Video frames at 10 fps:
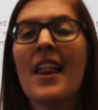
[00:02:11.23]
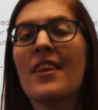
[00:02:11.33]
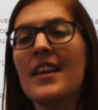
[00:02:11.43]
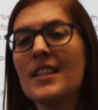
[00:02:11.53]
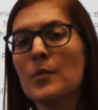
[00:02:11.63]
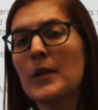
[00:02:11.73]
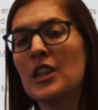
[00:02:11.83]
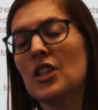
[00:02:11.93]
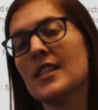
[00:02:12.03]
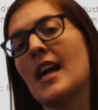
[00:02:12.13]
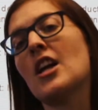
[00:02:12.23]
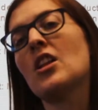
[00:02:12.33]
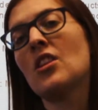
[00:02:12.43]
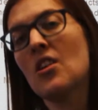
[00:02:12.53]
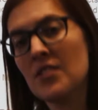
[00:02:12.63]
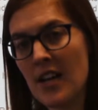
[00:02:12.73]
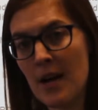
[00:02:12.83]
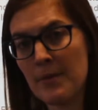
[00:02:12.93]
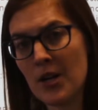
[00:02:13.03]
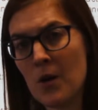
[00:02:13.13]
This we looked at a long
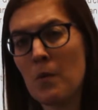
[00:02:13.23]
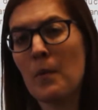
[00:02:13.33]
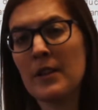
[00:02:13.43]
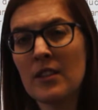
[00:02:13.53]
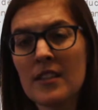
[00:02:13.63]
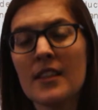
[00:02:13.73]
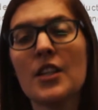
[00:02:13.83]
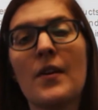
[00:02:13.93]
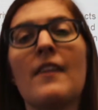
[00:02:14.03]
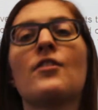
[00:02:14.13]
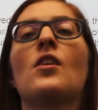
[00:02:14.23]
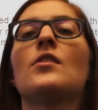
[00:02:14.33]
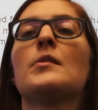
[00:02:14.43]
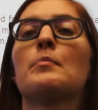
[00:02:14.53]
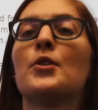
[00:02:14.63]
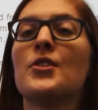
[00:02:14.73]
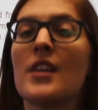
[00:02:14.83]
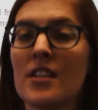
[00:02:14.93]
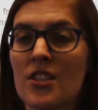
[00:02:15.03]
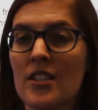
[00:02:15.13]
time ago when we looked at the graph called the
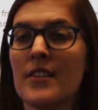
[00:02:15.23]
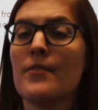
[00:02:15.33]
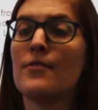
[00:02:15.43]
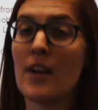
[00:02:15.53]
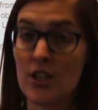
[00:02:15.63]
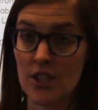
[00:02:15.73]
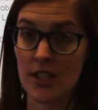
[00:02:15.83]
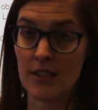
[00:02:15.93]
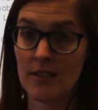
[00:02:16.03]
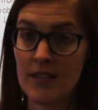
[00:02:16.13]
production function.